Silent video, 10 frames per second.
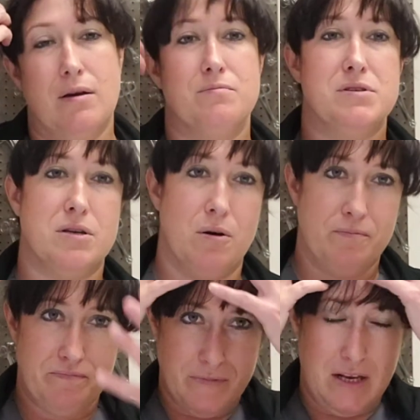So
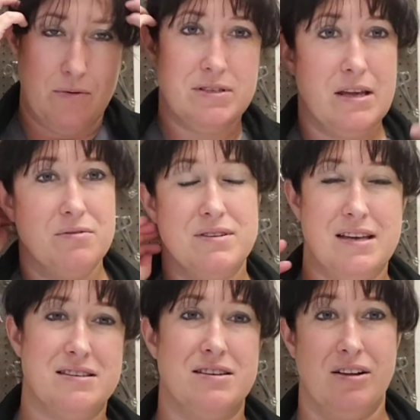anyways, they don't
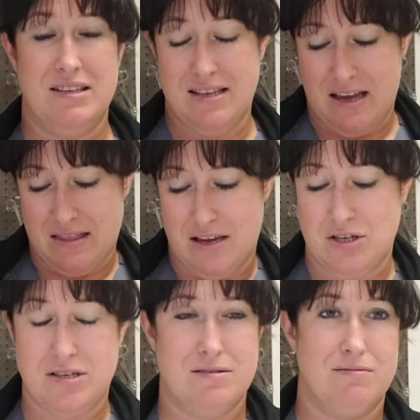necessarily say it, they
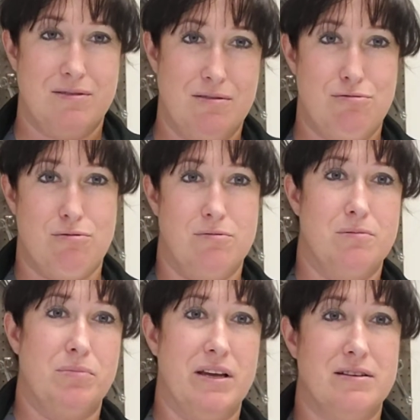just threw the
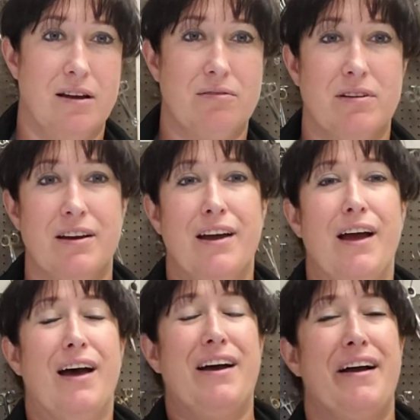blade down.
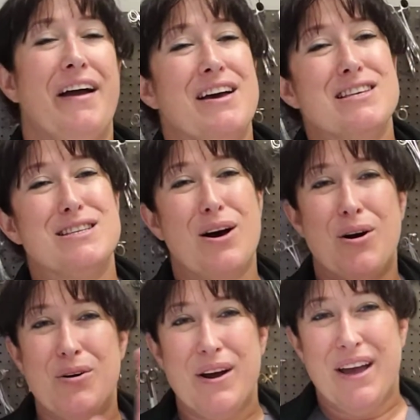
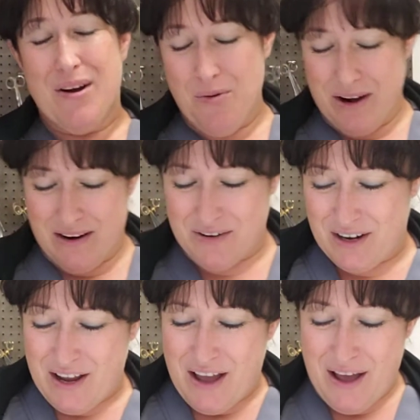So whatever,
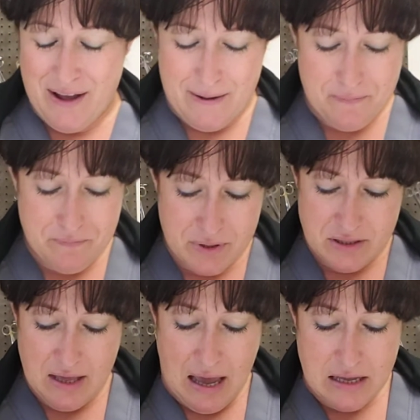but
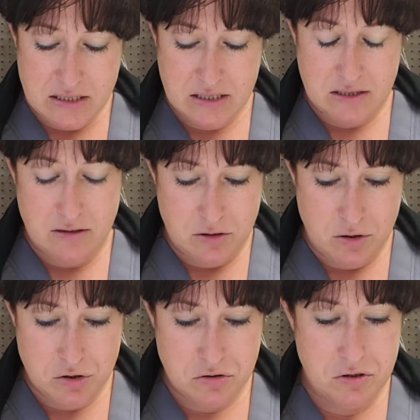that's the
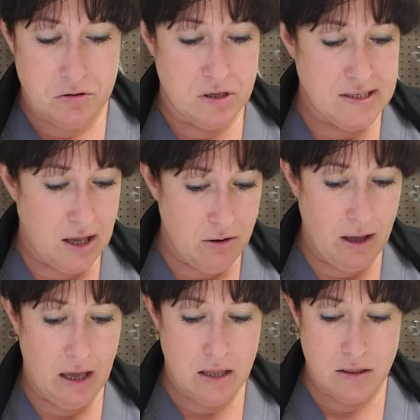neutral zone. That's how you
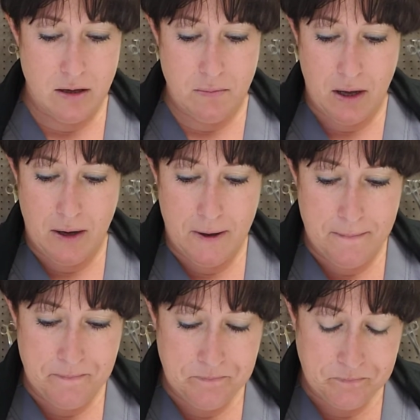hand them.
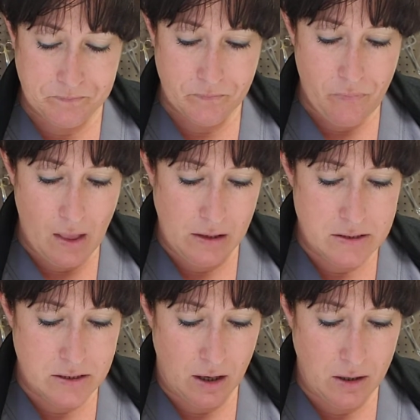
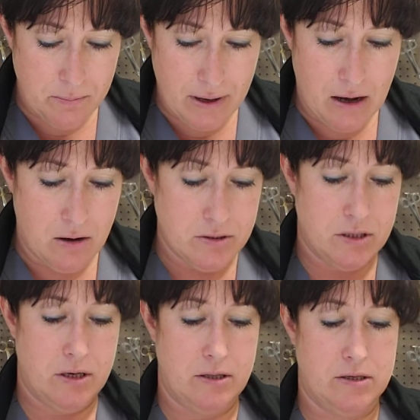Let's talk about
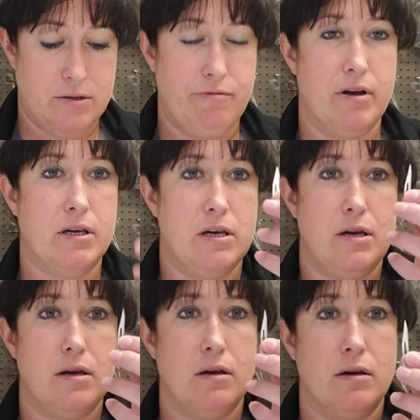this
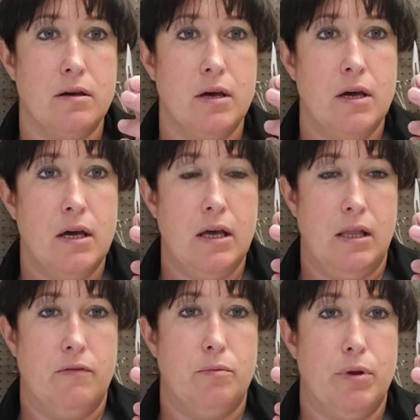funky
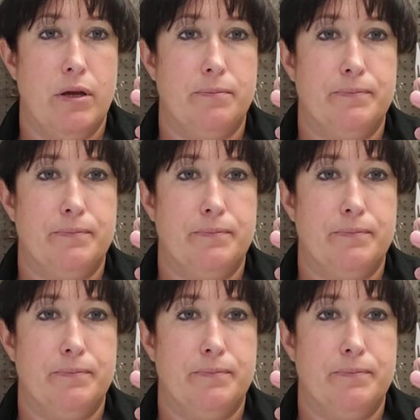11 blade.